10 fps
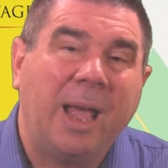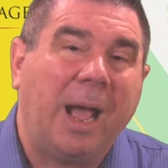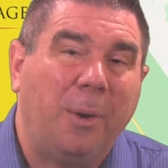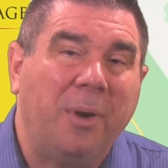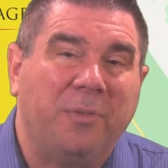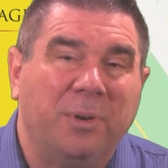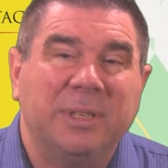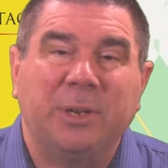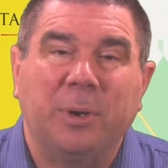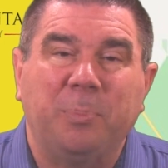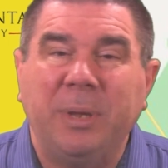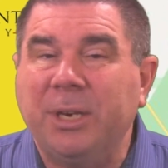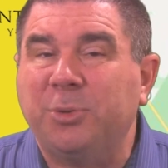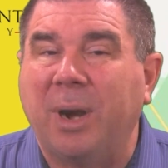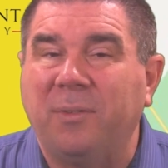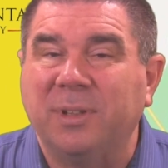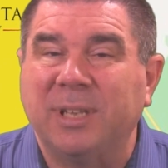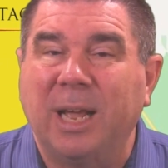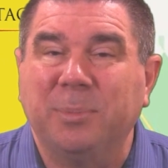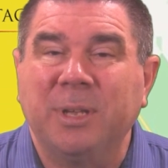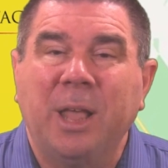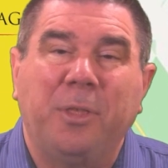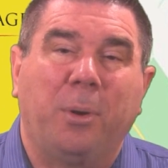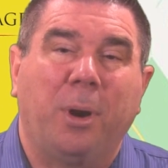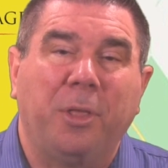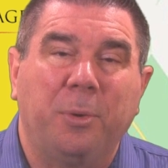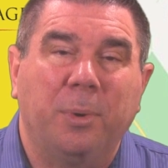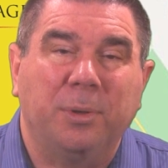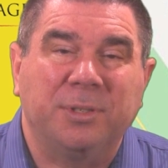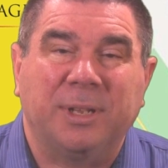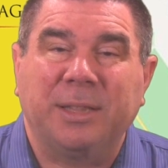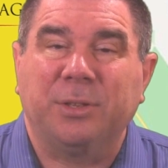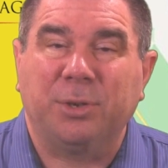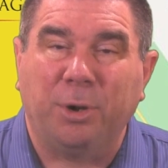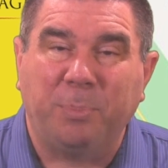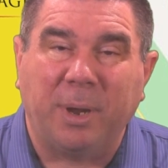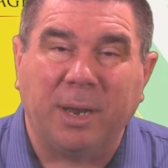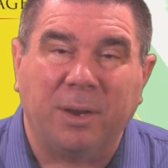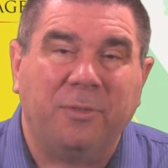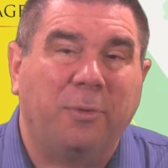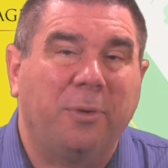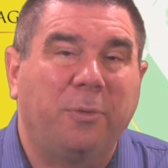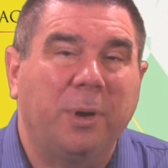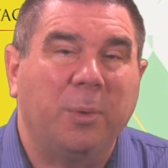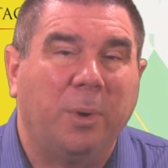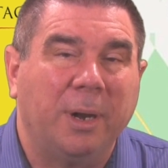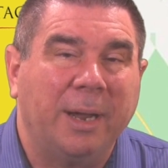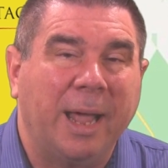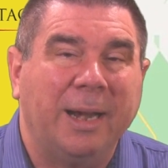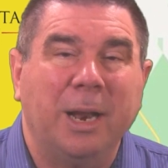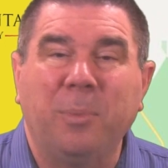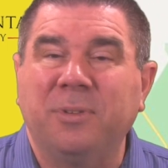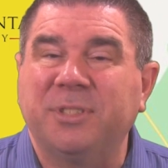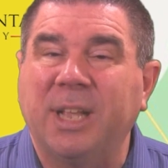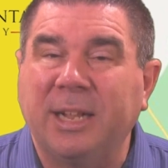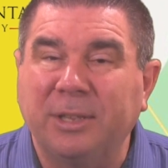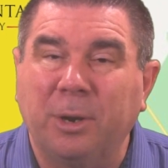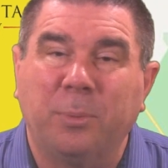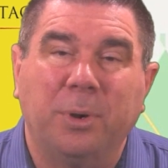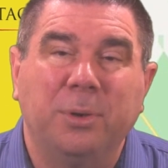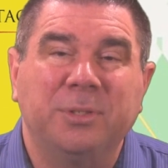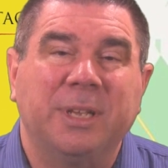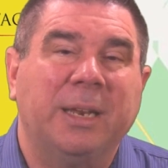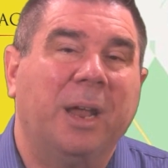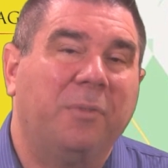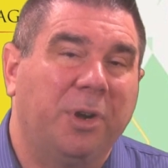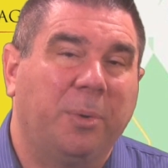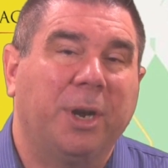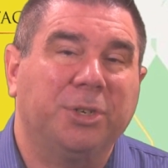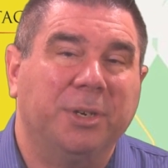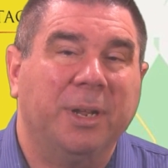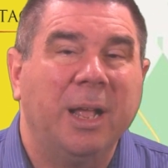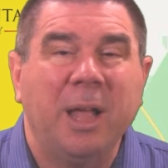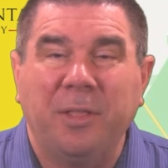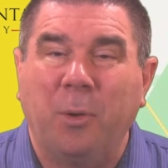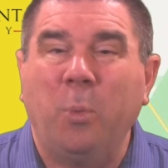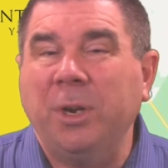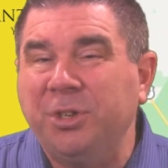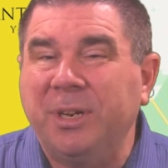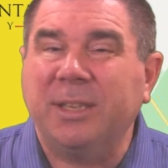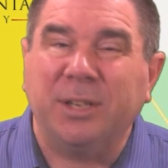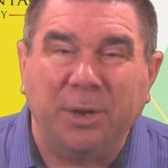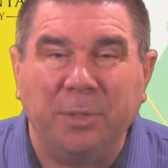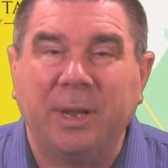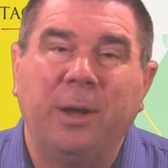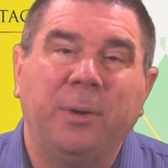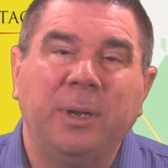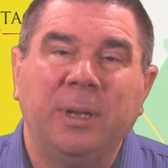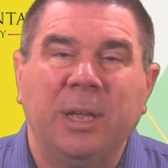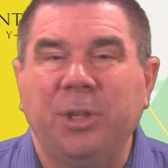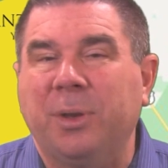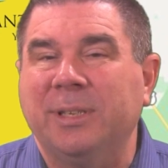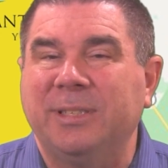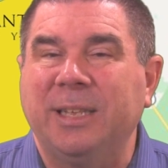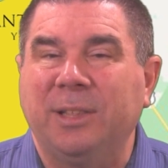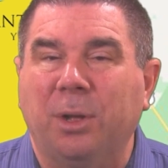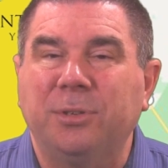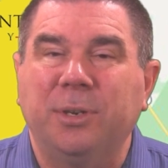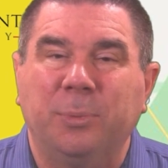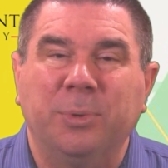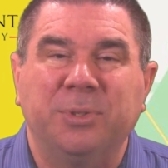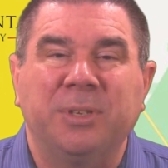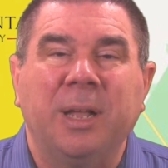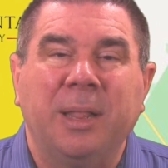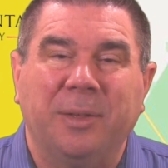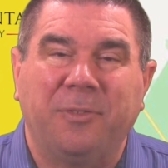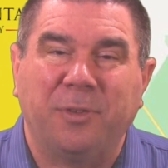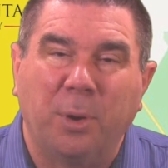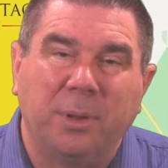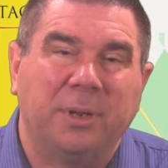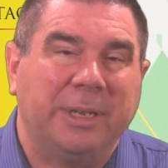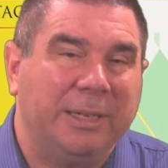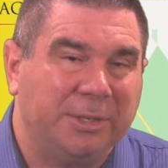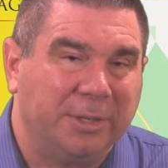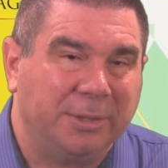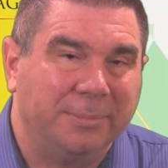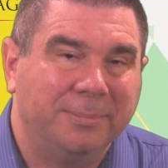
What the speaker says: However, during peak travel times, there are other roads like the Turnpike, 441, and a number of secondary roads in every direction that once you get to know the area, you can seek the alternate routes that flow a little easier.